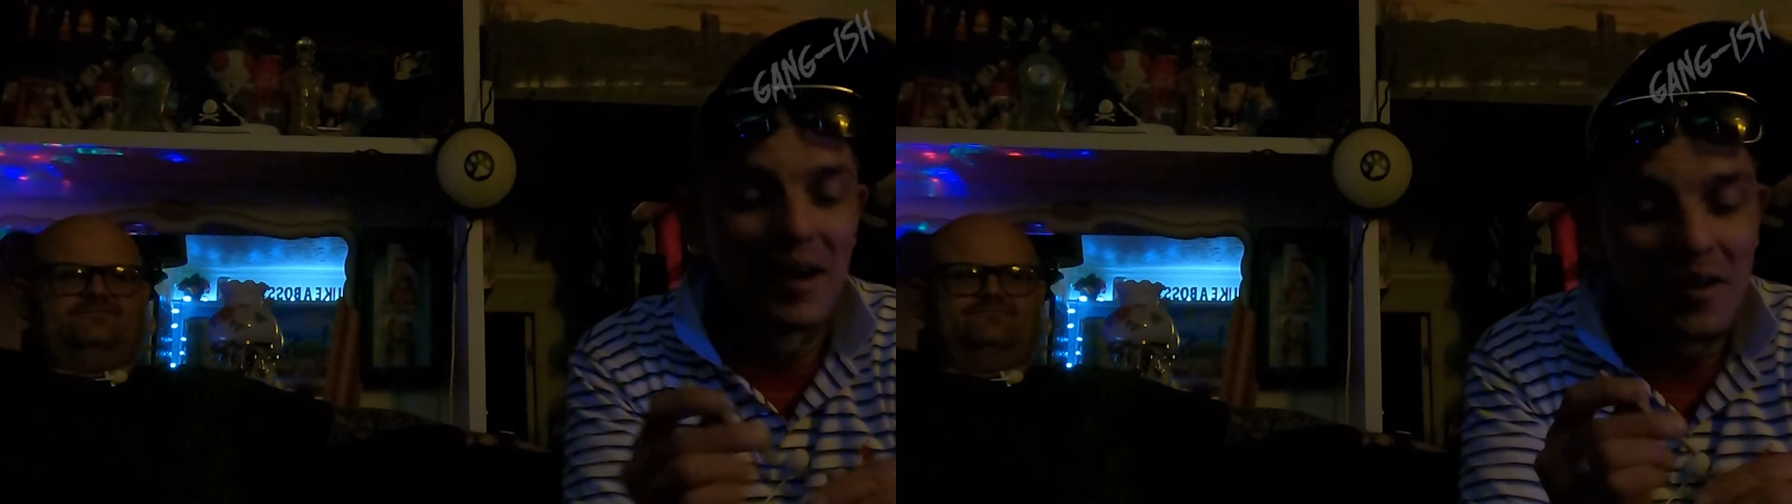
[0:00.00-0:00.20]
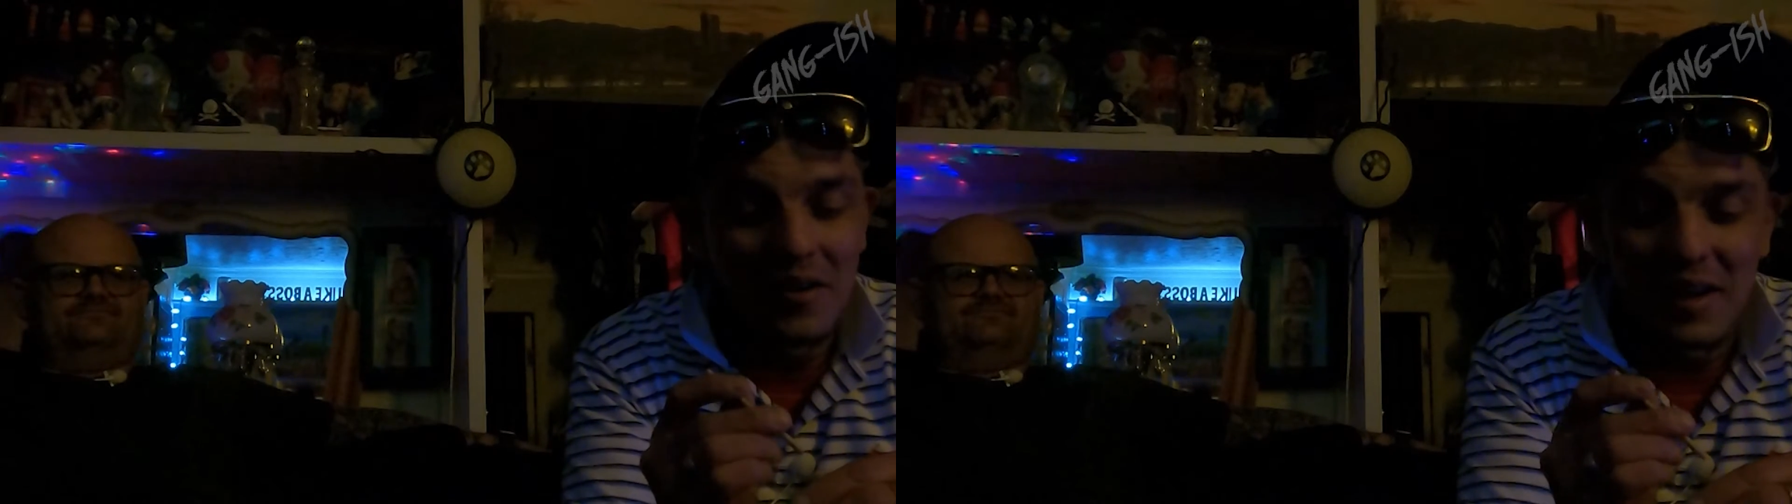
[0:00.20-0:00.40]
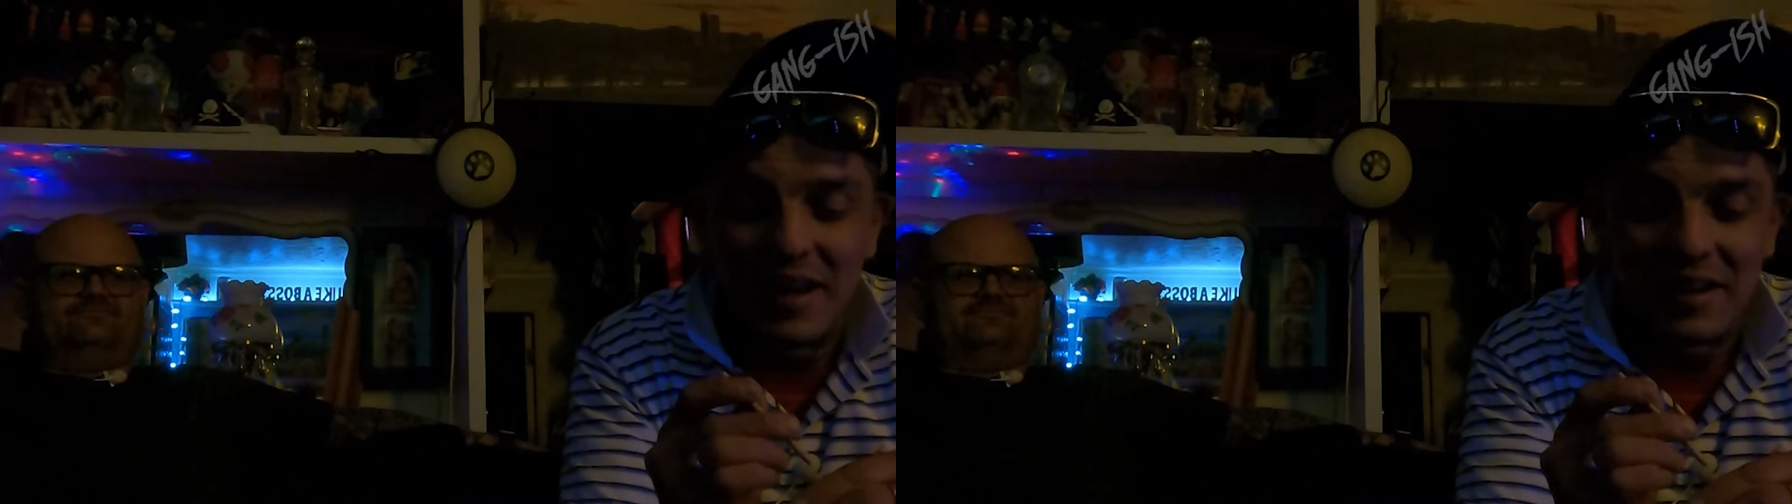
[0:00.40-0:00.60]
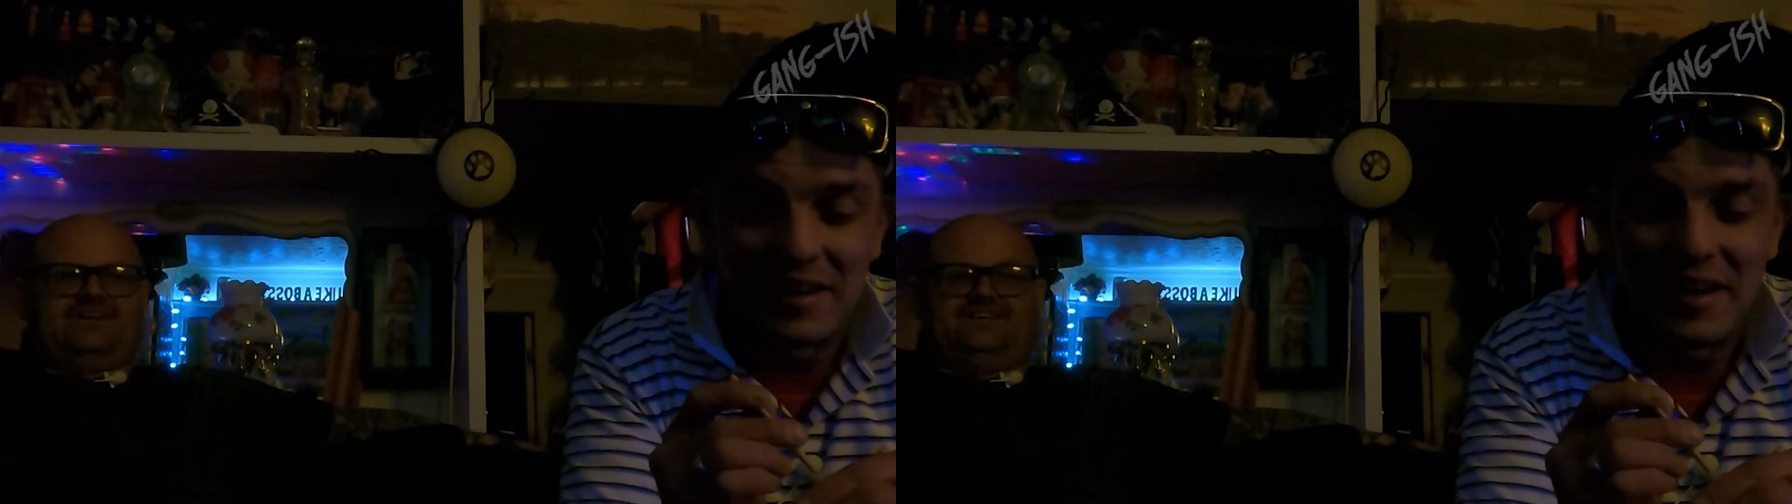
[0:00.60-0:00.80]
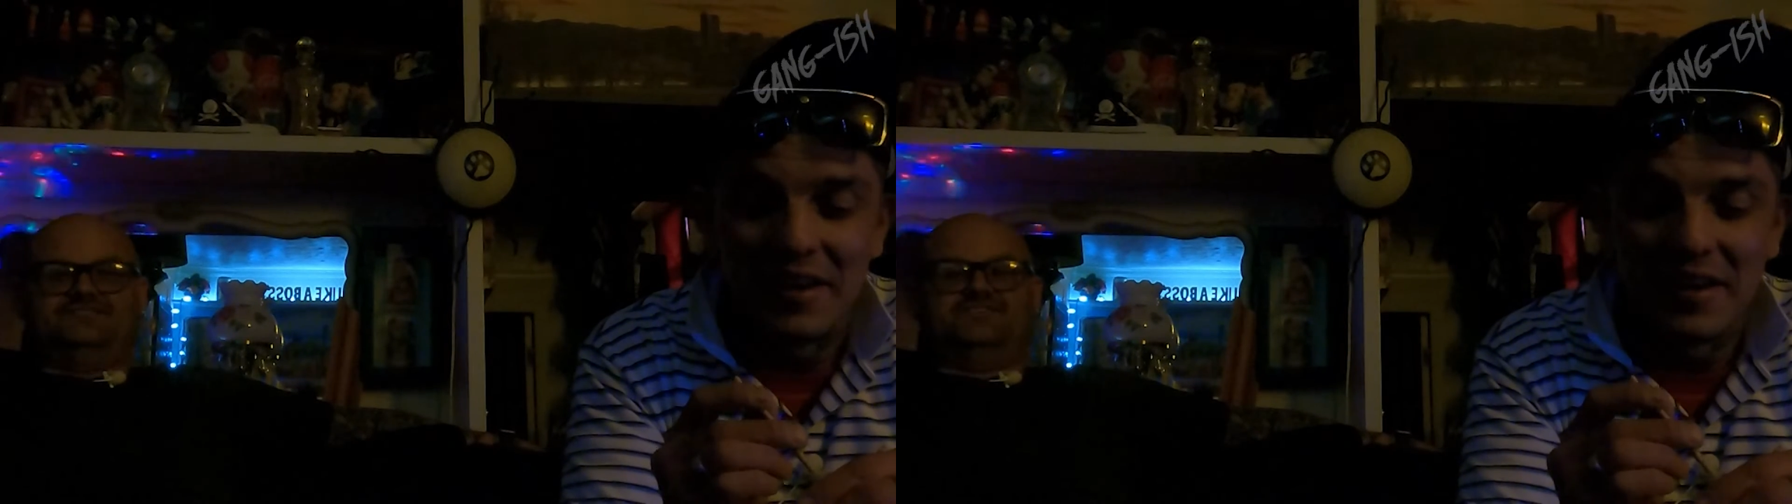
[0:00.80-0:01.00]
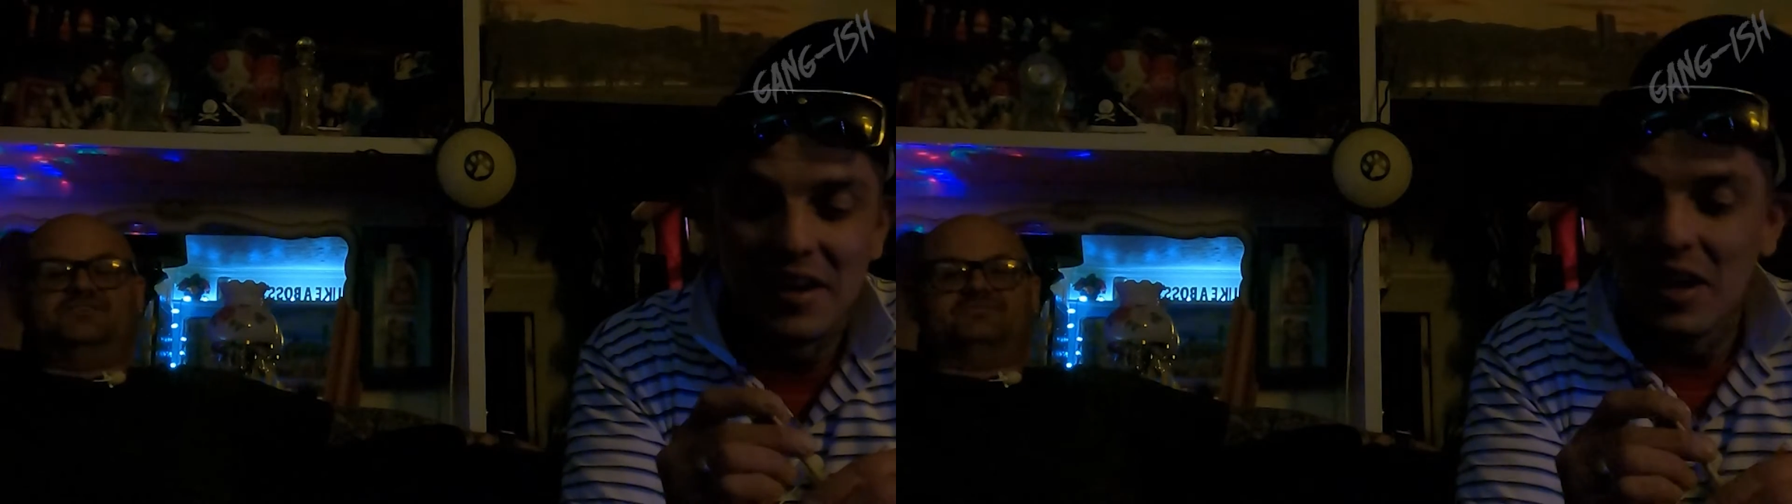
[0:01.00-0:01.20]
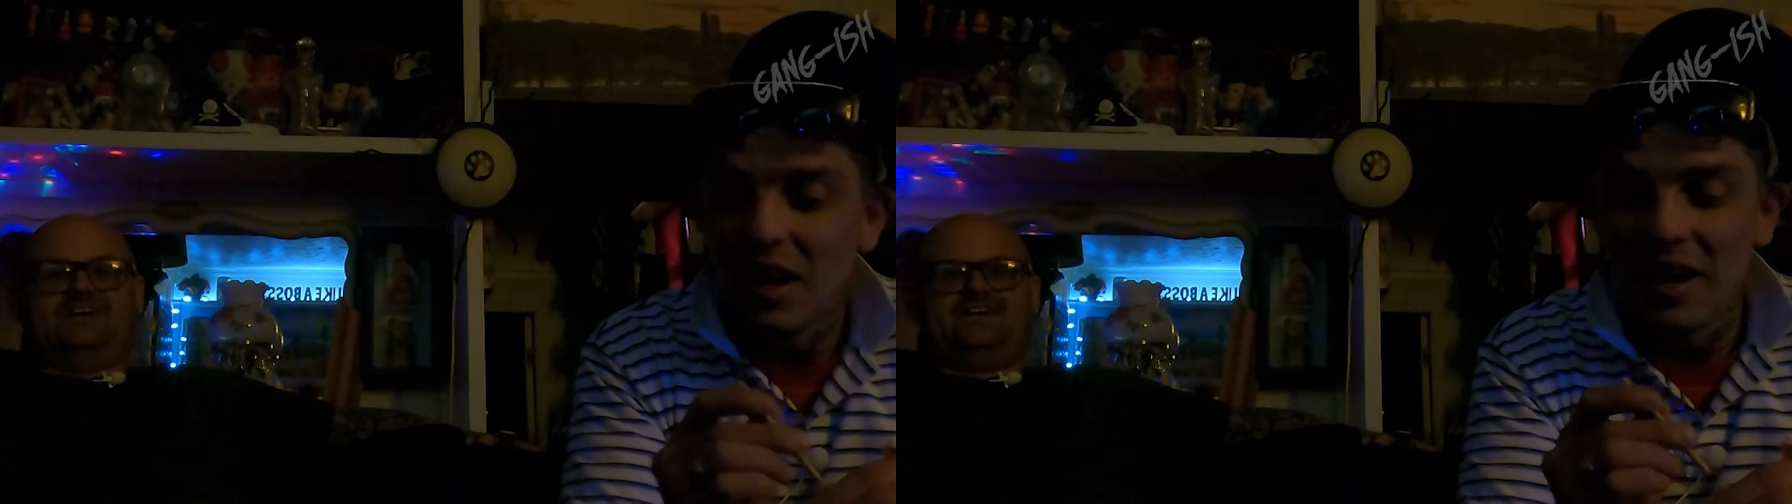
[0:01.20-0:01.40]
how long? Like I don't know.